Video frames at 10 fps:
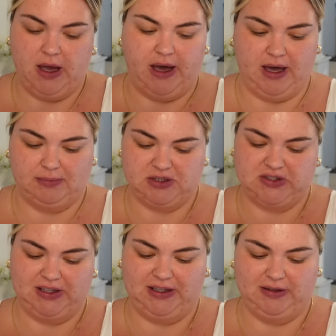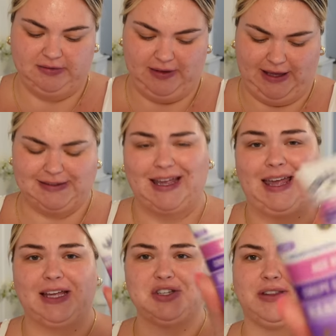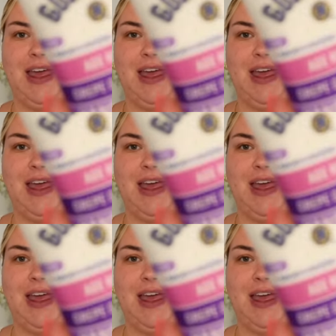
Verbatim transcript: Um, just like anti-age on the